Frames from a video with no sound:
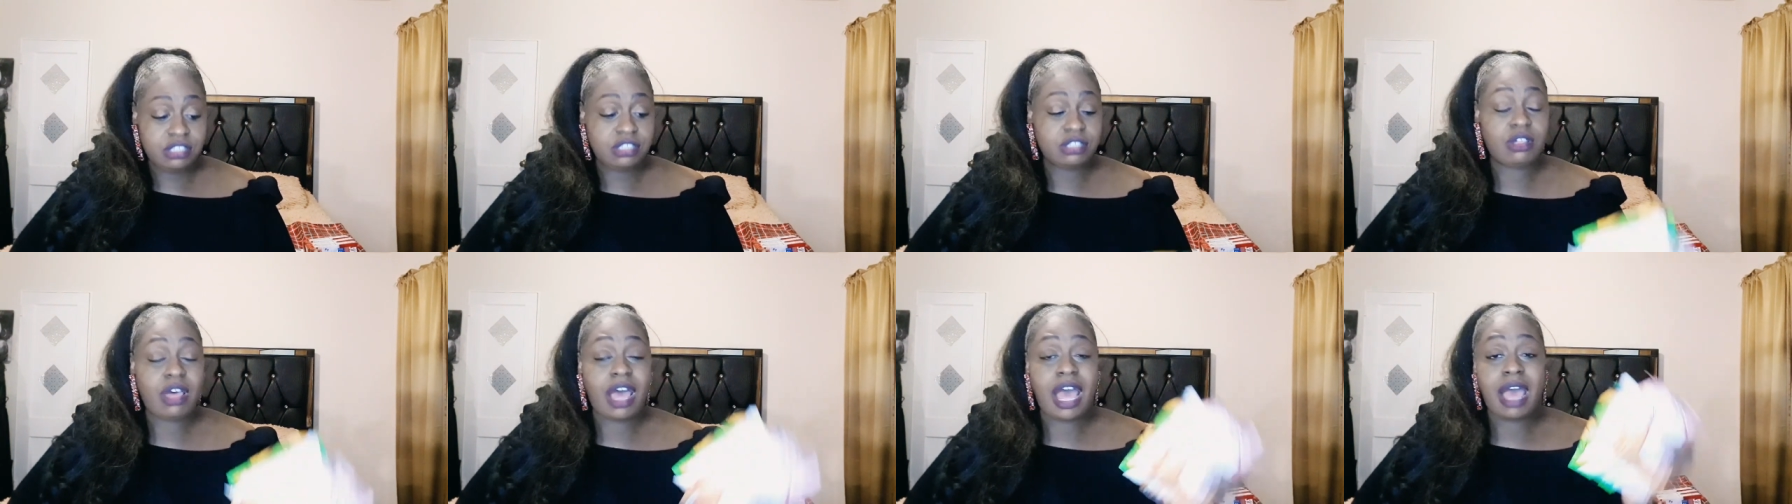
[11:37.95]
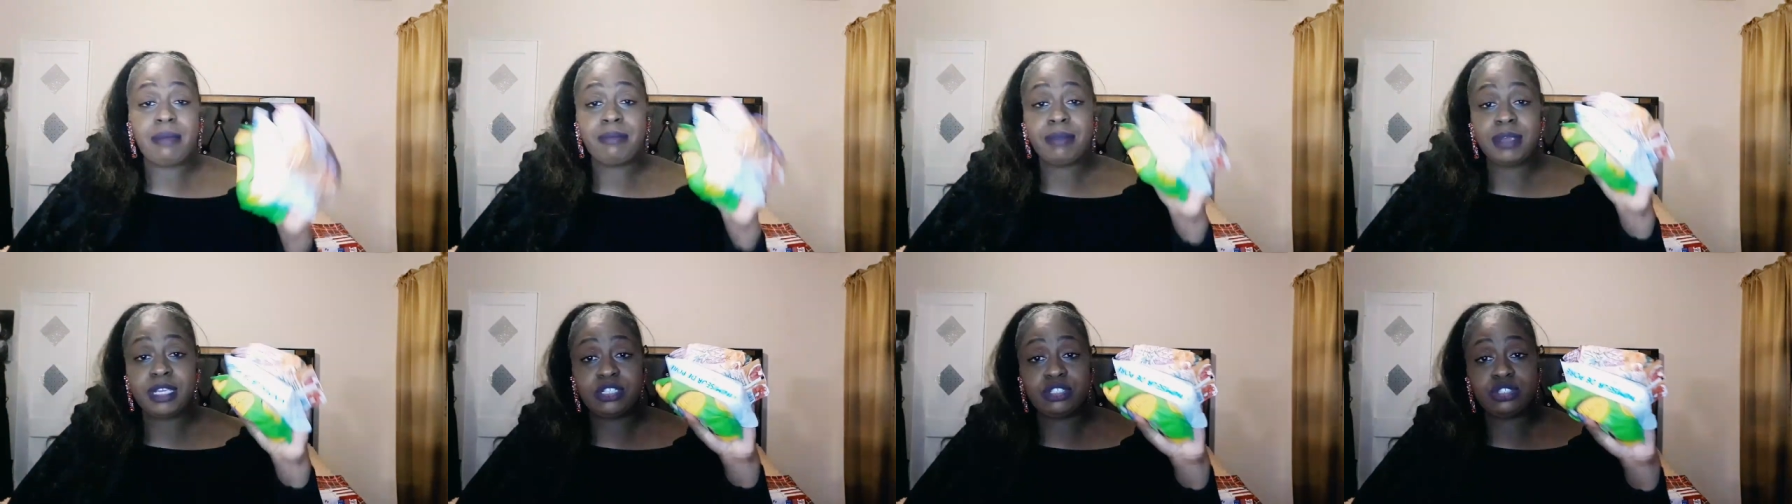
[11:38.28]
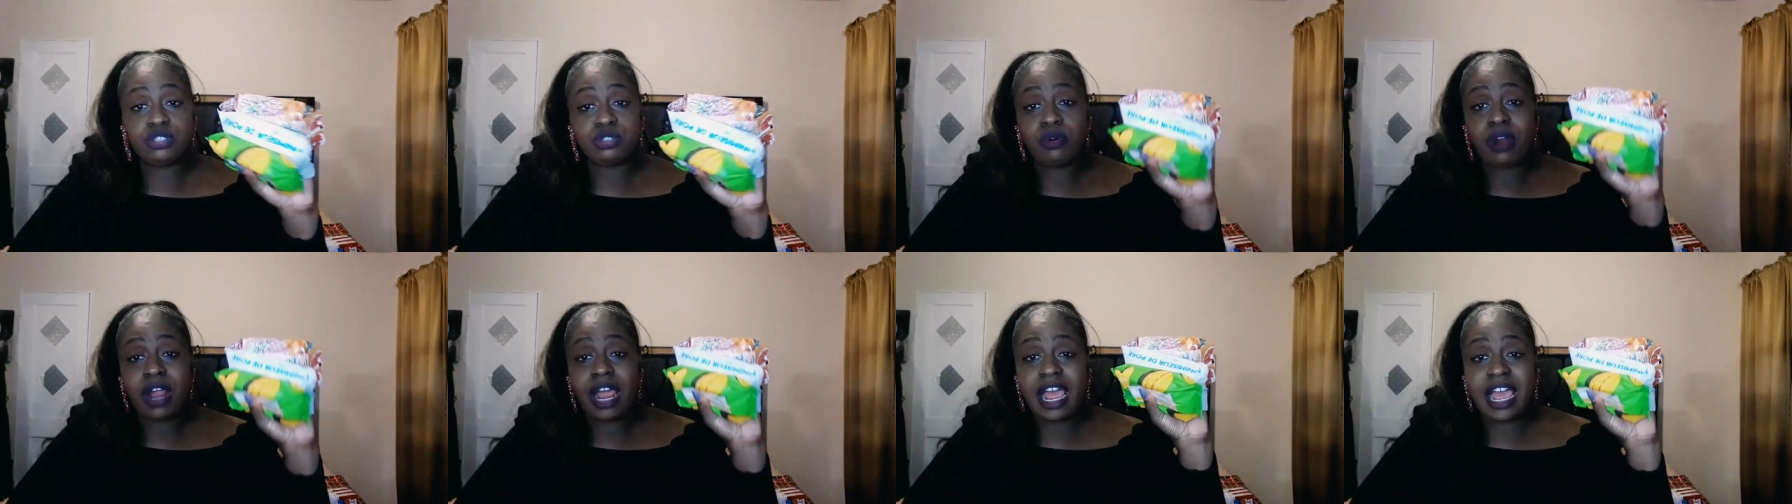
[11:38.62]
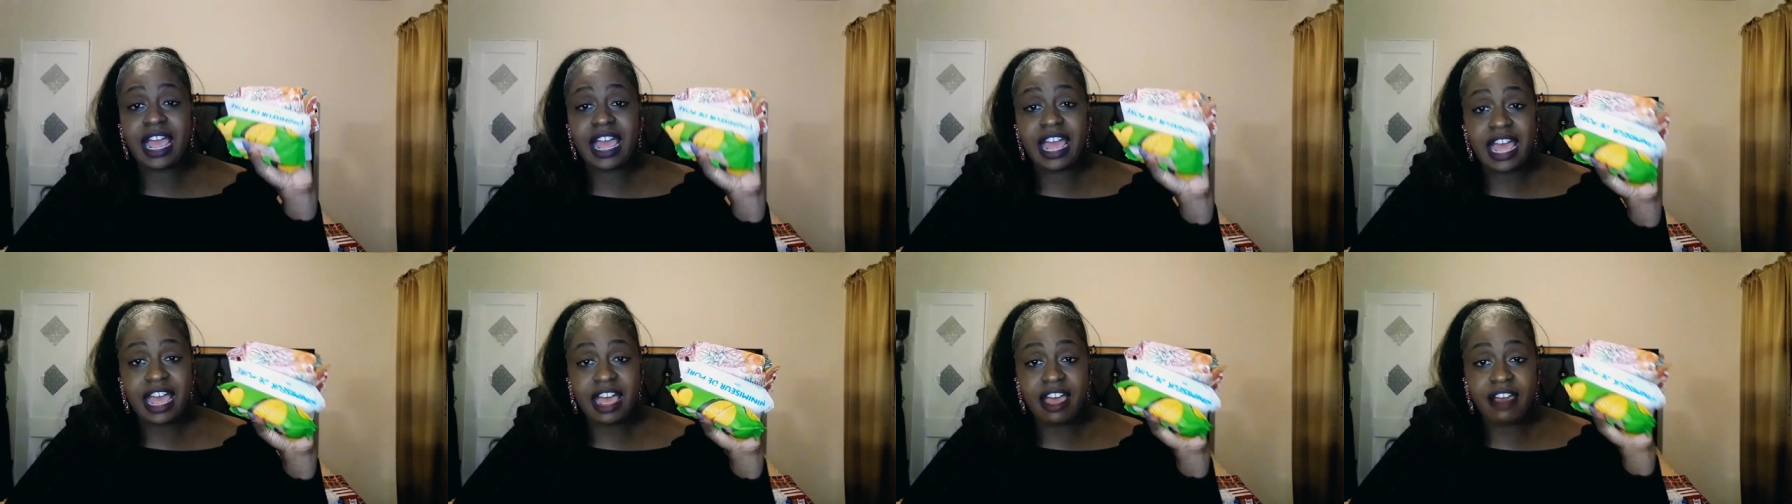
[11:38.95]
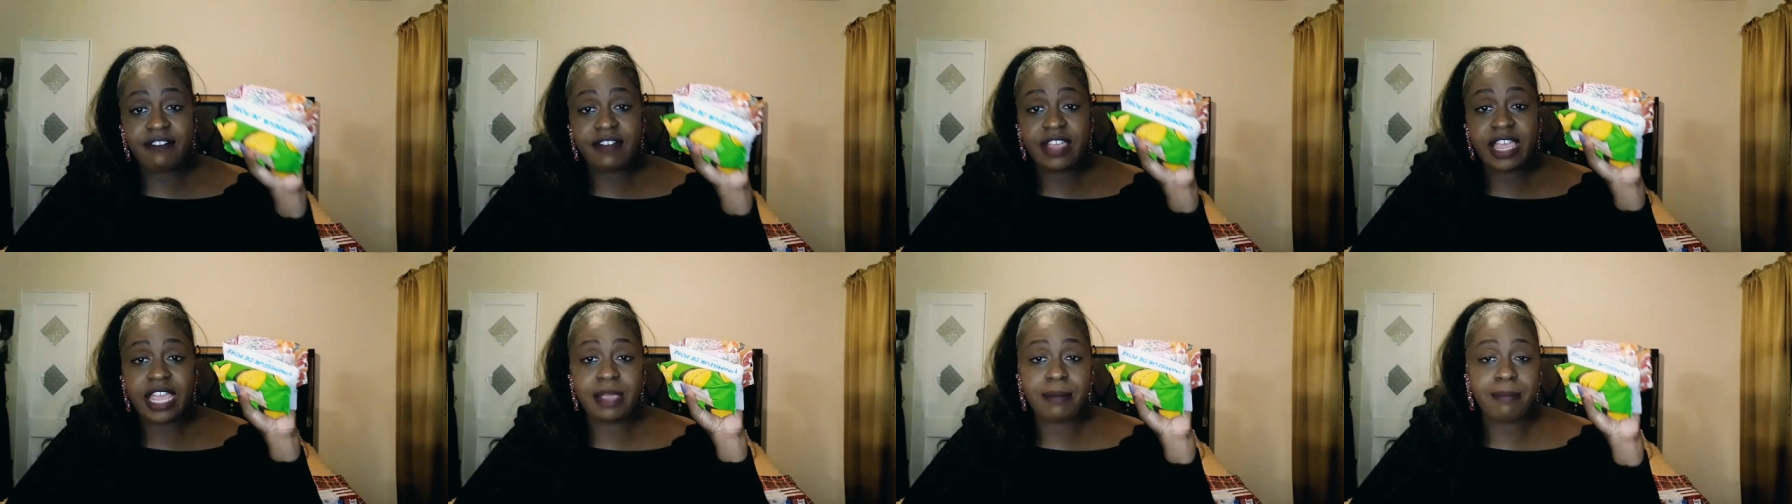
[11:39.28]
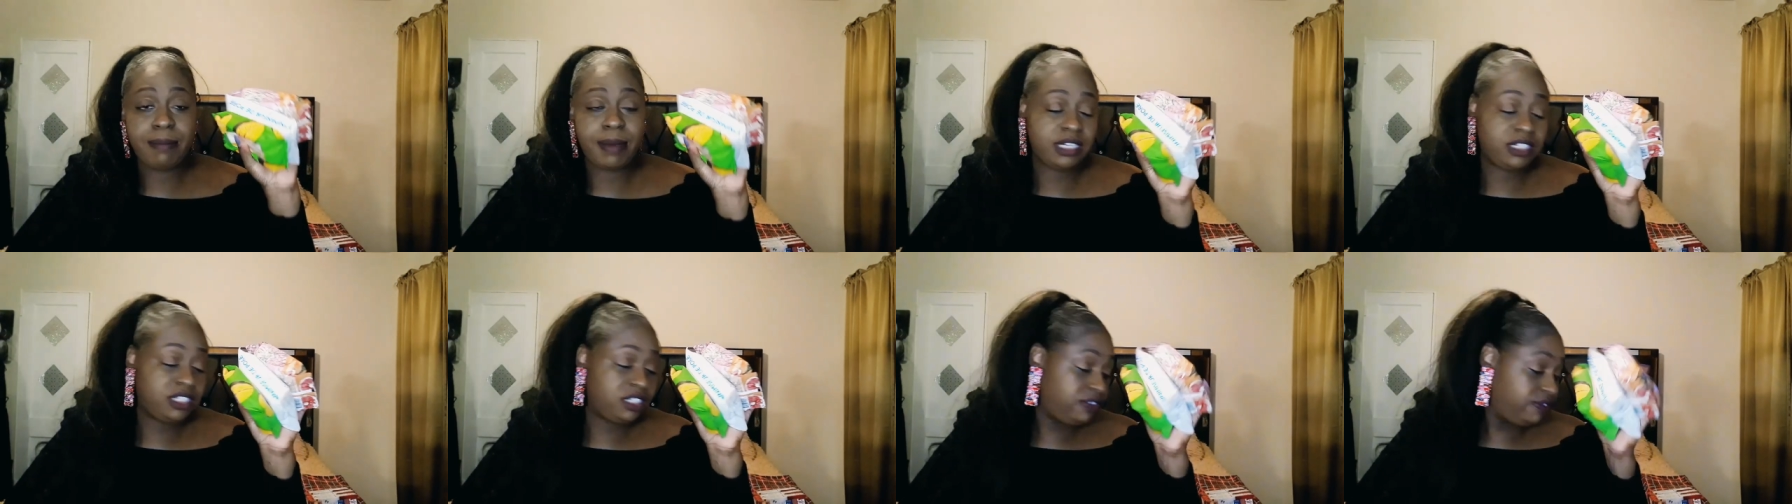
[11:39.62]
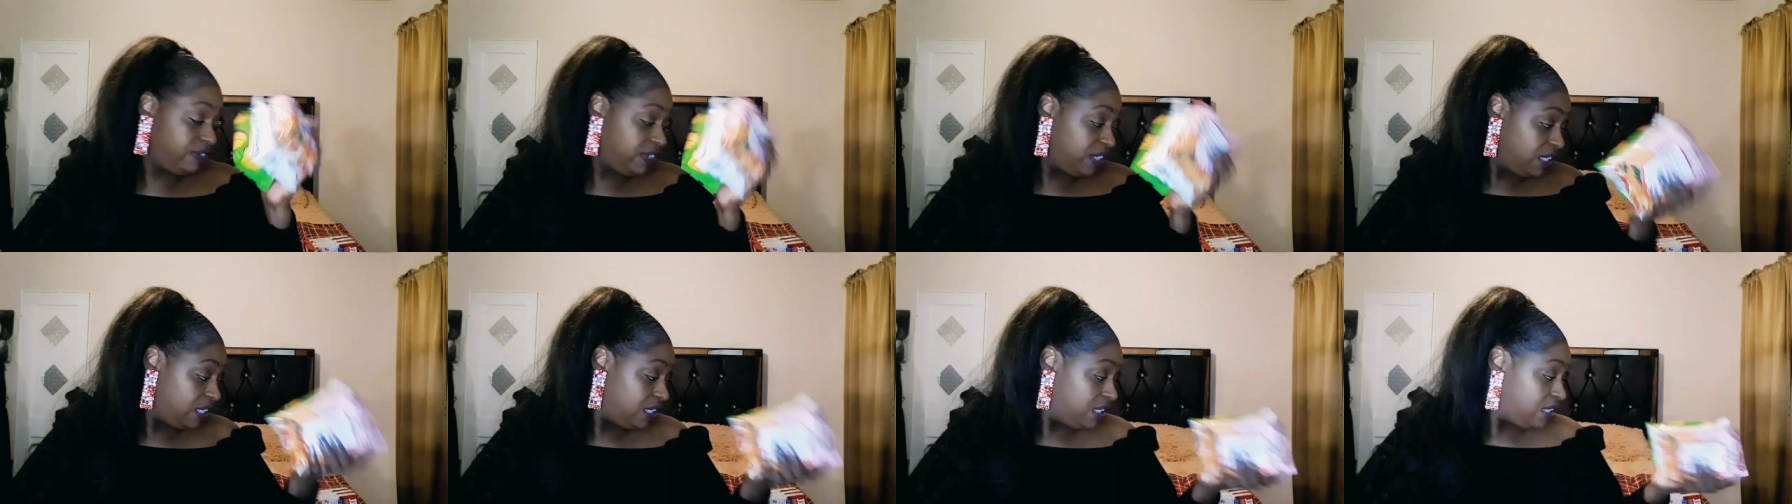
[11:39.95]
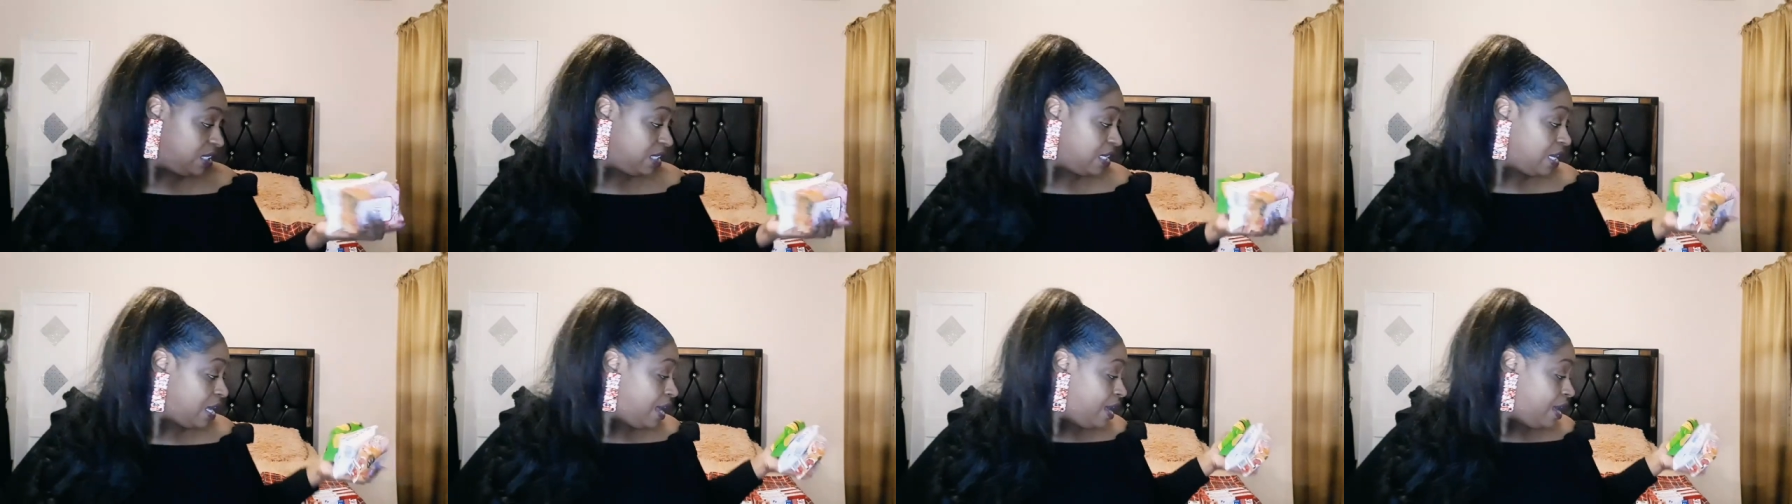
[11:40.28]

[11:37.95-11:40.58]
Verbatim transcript: so I make sure I have a bunch of these.